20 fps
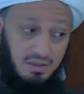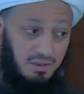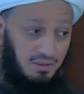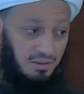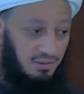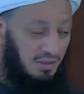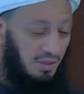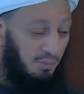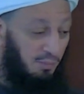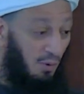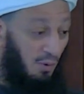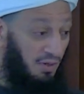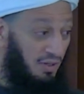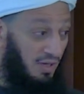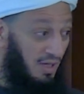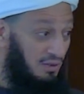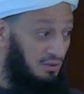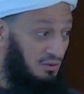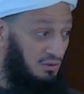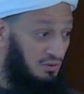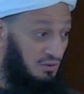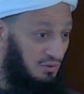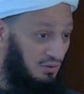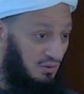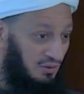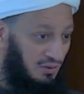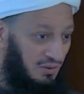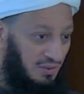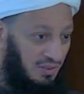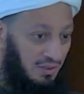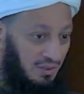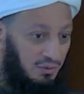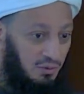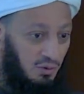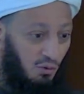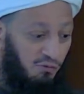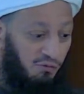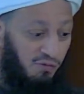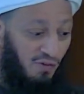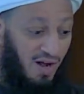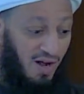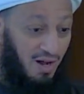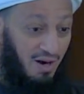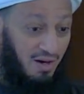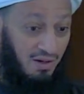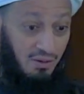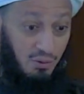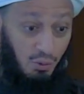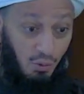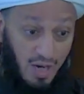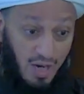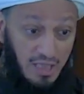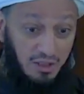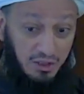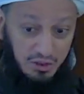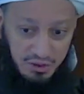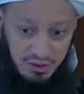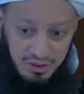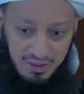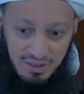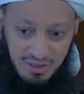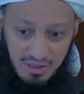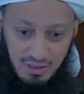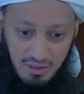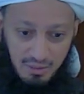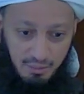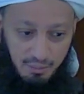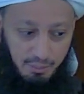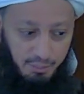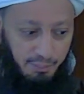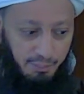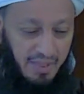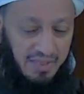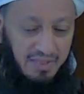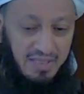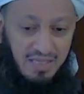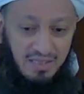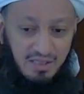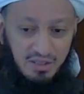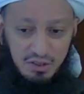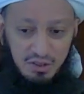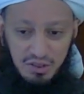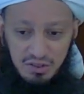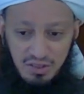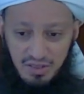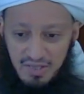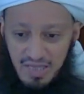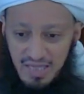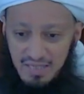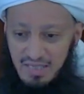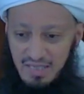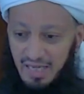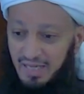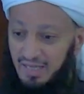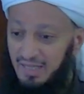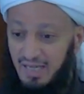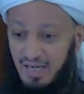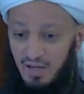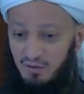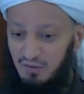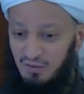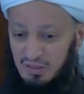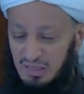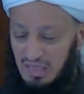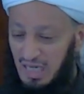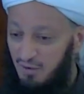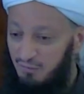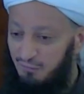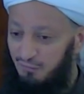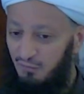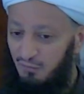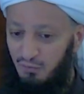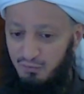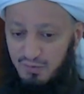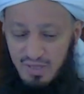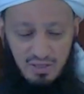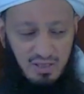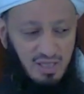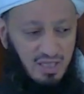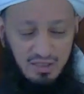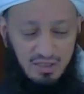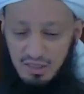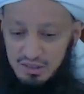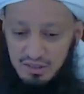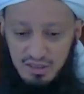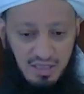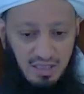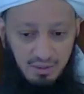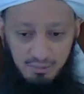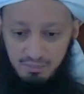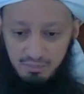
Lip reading: The point is, Kuffar, Quraysh, made that decision that day, enough is enough, we are gonna just kill him.